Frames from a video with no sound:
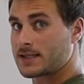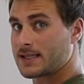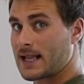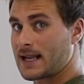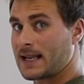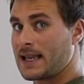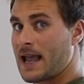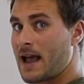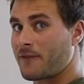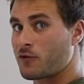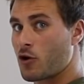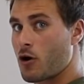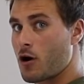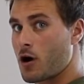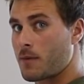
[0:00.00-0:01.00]
to slightly have
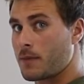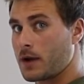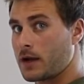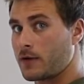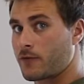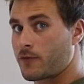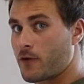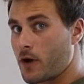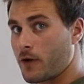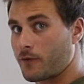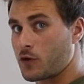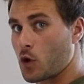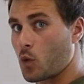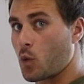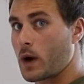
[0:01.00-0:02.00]
your arm in front
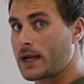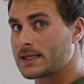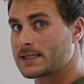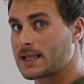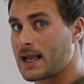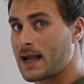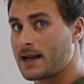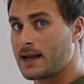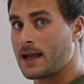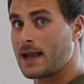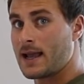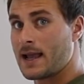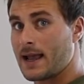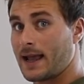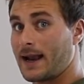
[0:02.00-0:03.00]
of your waistline
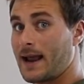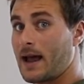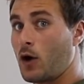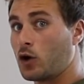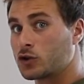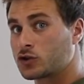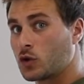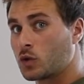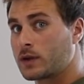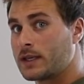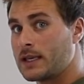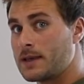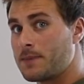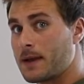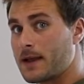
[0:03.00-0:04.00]
and also
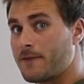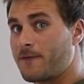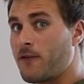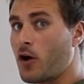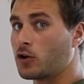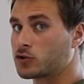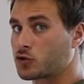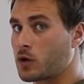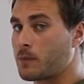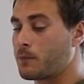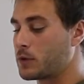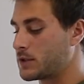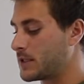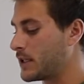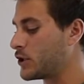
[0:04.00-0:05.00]
keep a false grip
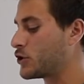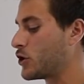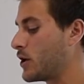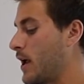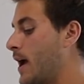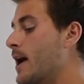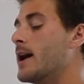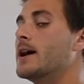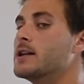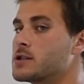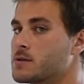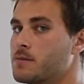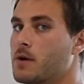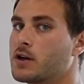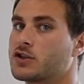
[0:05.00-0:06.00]
position
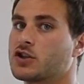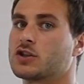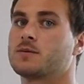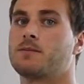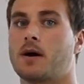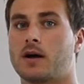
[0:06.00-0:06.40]
as much as